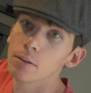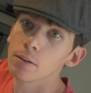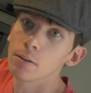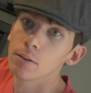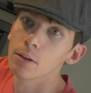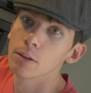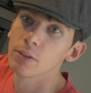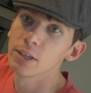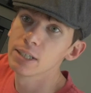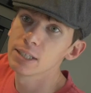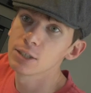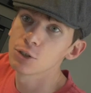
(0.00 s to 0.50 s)

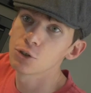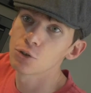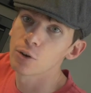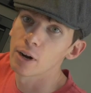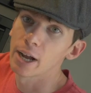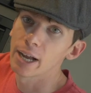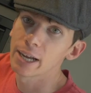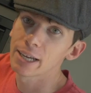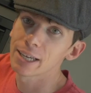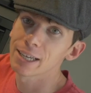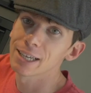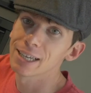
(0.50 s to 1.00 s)
This
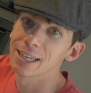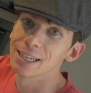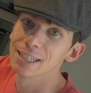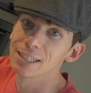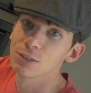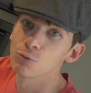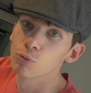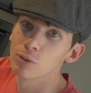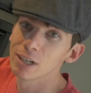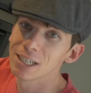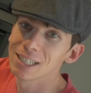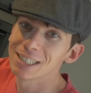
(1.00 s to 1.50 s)
track
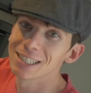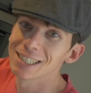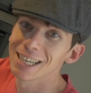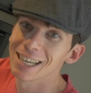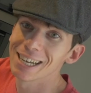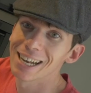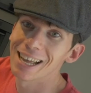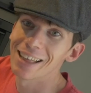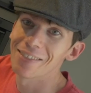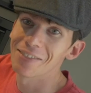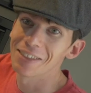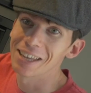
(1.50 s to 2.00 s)
is
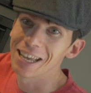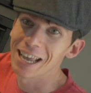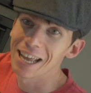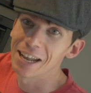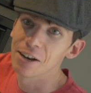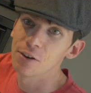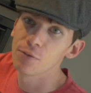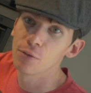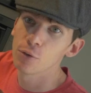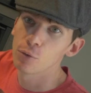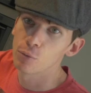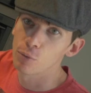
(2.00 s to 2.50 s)
reset at the
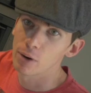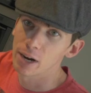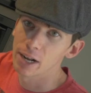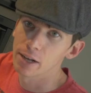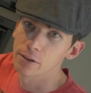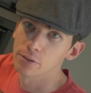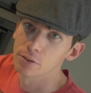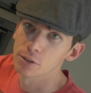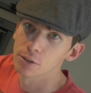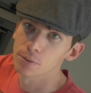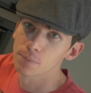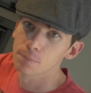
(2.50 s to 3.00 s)
end of the
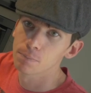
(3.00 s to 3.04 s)
round.